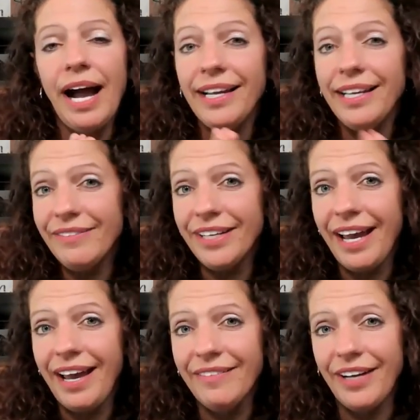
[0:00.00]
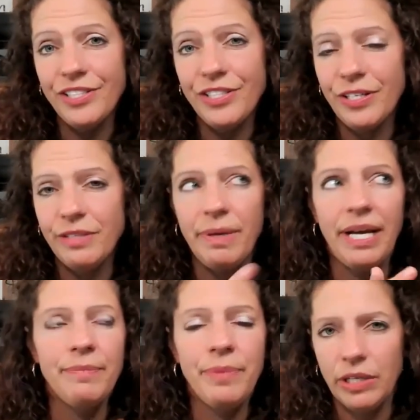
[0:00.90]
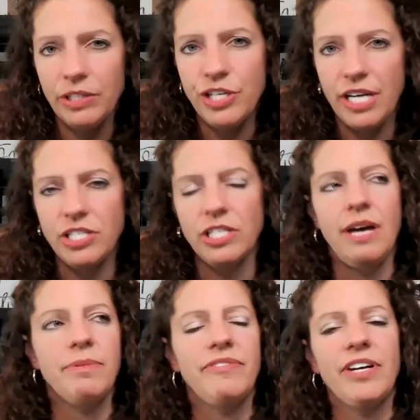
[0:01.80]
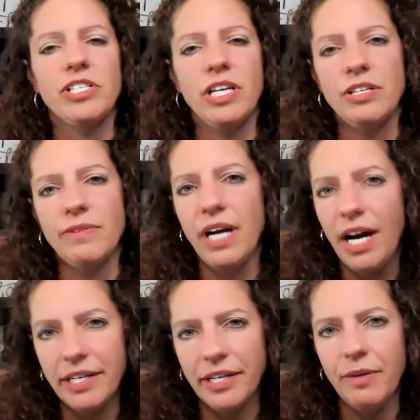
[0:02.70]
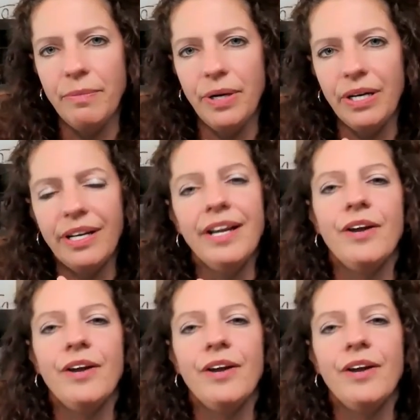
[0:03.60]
I even have, I turned my book, Direction Not Perfection, into an audio book